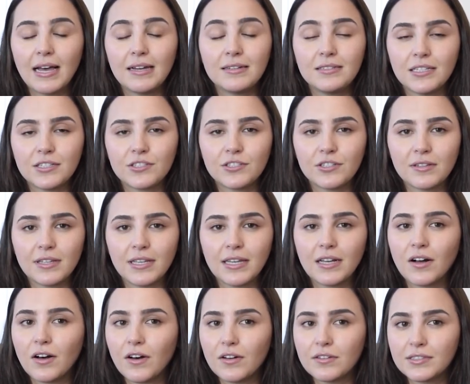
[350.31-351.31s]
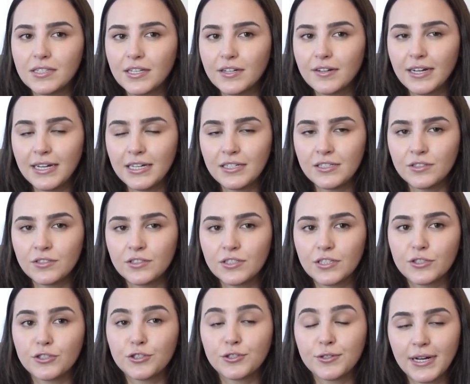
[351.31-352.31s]
Additionally, call center agents
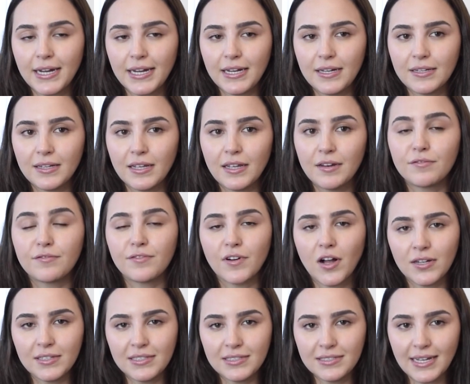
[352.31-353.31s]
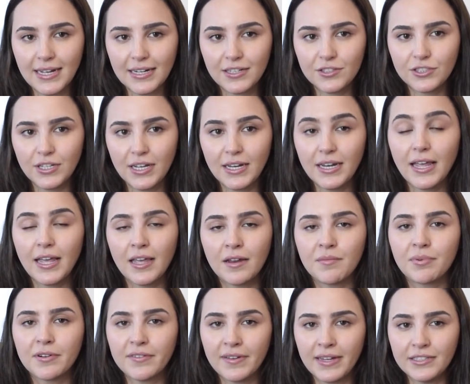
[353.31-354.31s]
are trained in fraud detection
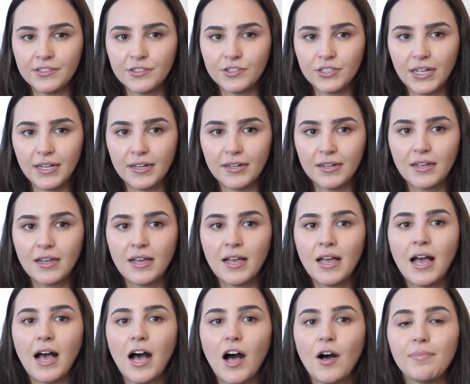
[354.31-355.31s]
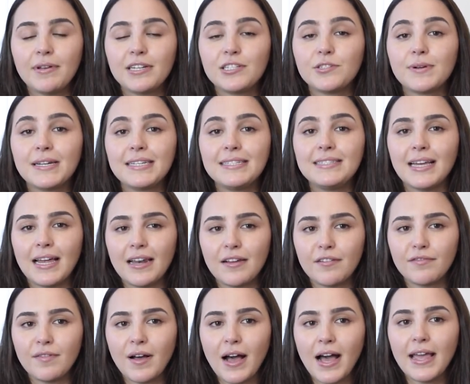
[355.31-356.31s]
and prevention, helping to
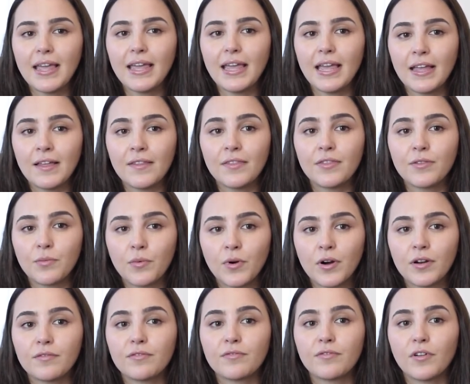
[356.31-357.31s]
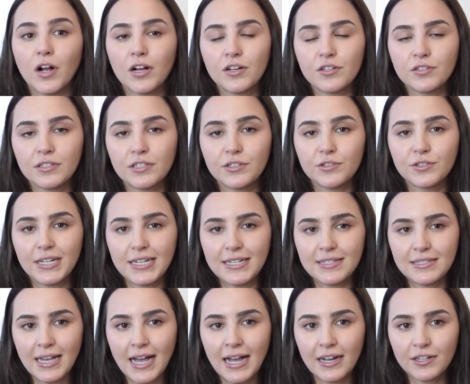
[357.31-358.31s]
identify and thwart fraudulent
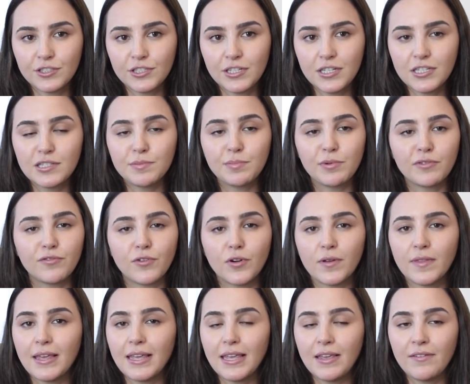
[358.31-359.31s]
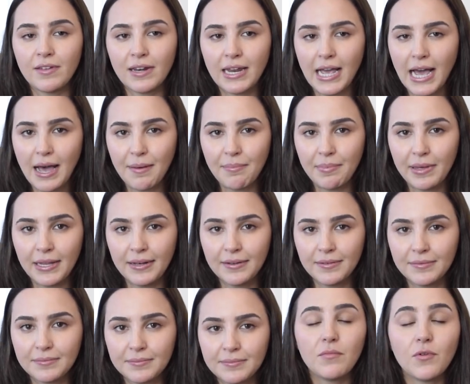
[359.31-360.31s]
transactions before they even
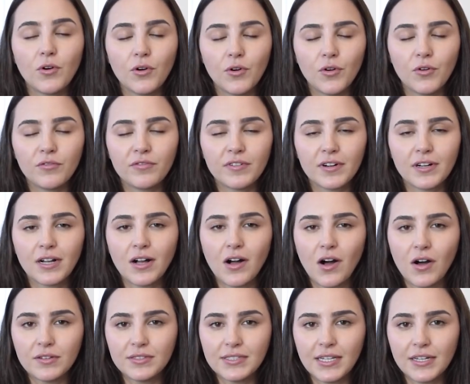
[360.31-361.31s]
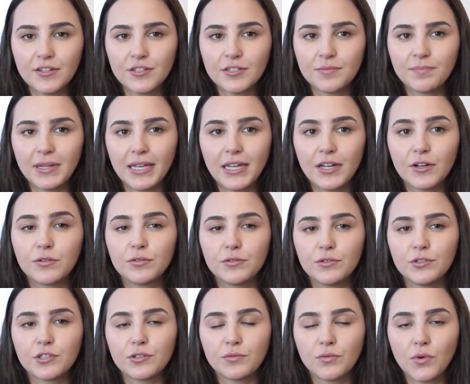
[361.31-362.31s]
happen. Moreover, call centers play a
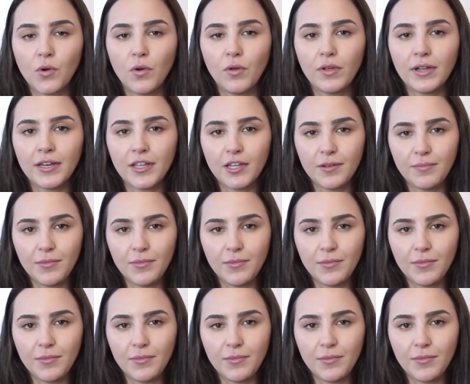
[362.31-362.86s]
crucial role in